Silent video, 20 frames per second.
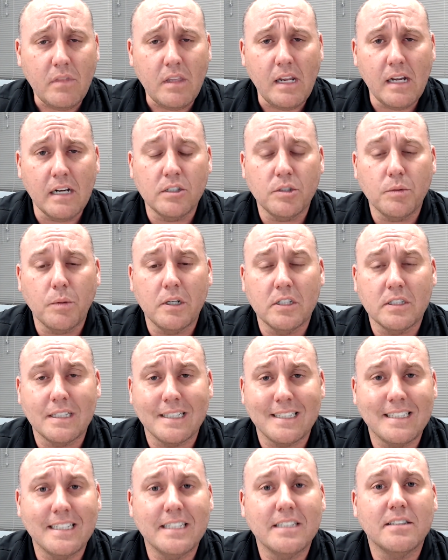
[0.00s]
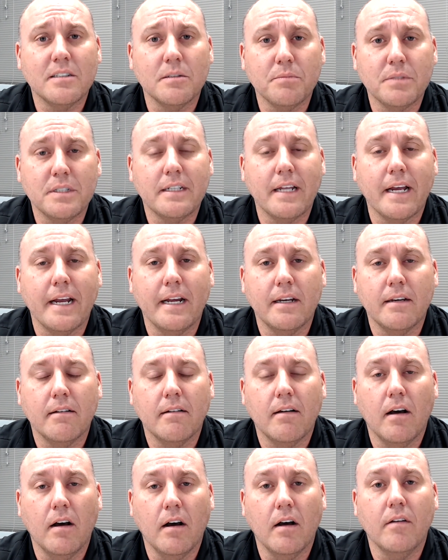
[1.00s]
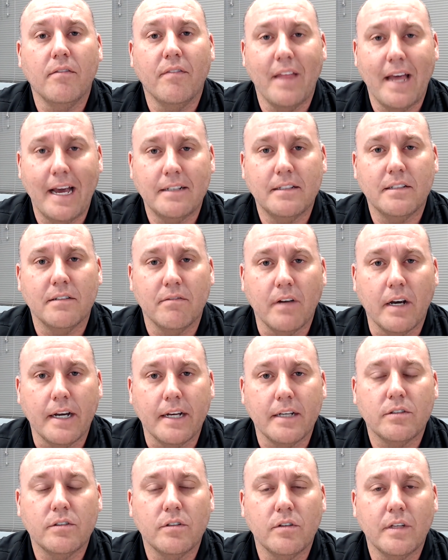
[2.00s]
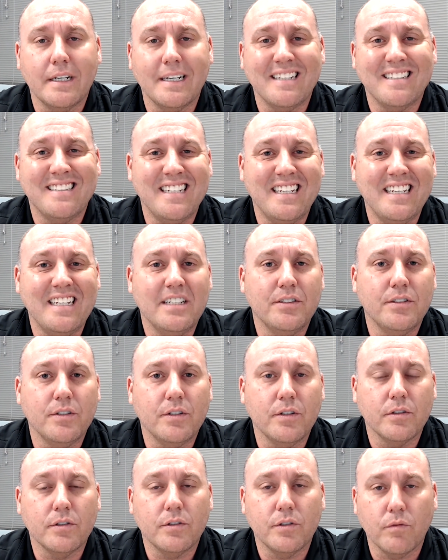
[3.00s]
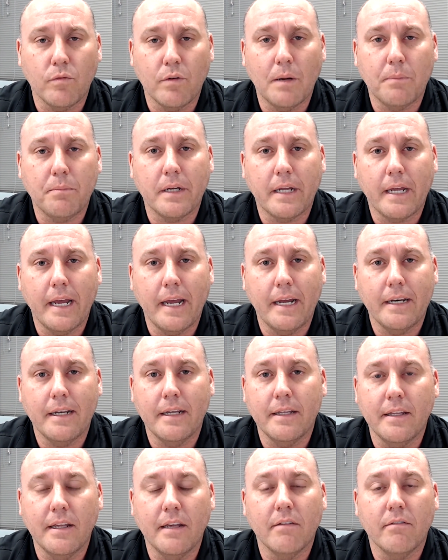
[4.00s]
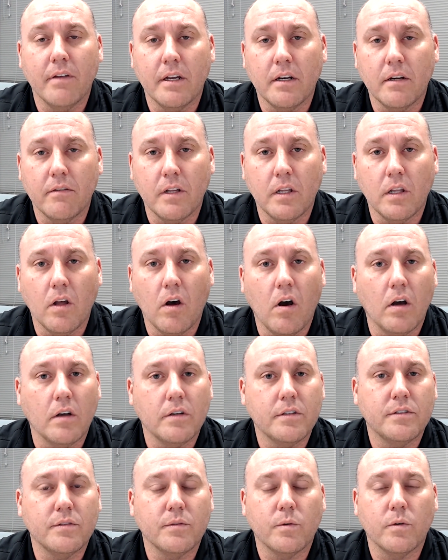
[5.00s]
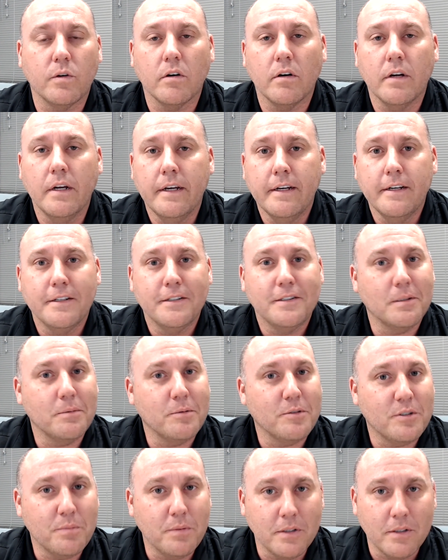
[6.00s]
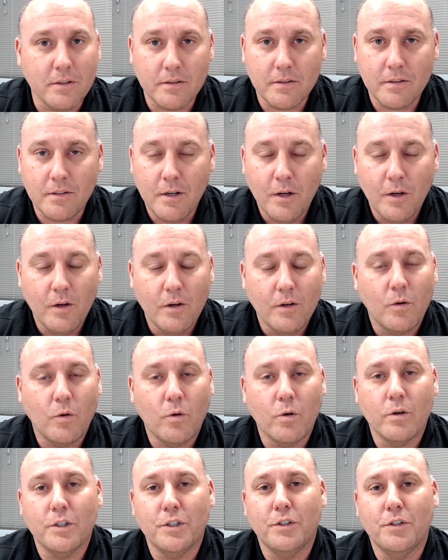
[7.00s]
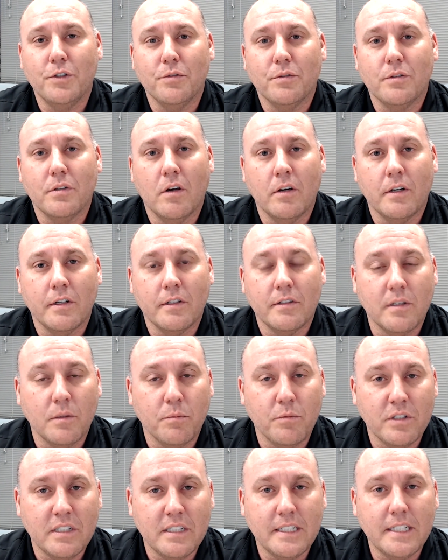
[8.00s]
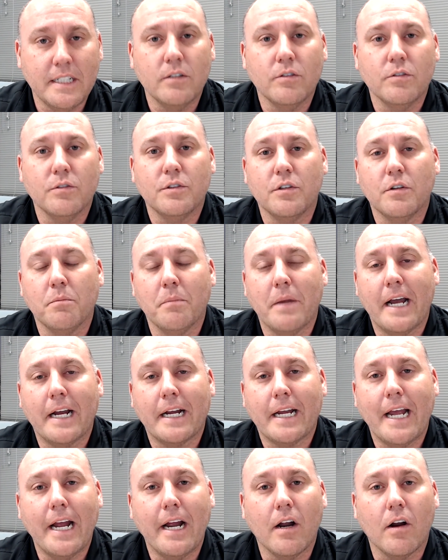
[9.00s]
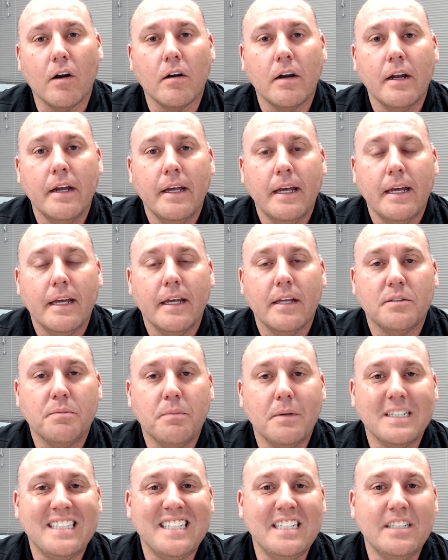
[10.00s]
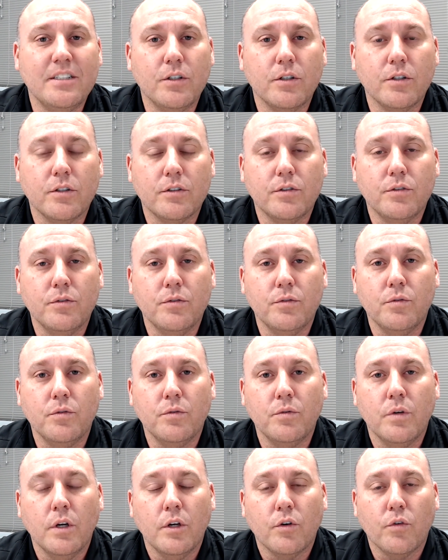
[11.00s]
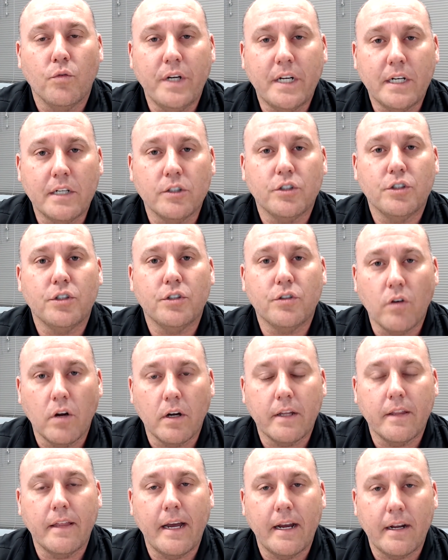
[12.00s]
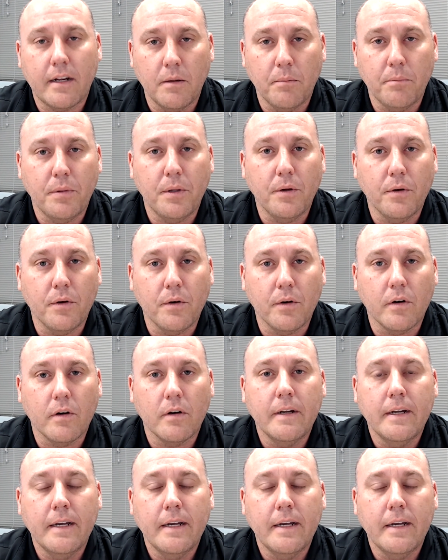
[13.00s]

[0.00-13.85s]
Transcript: as well as the system state of that device so that it's easier to replicate in the event of a loss, or someone spills orange juice on it, someone steals your Mac Air. It's much easier to reconstruct that computer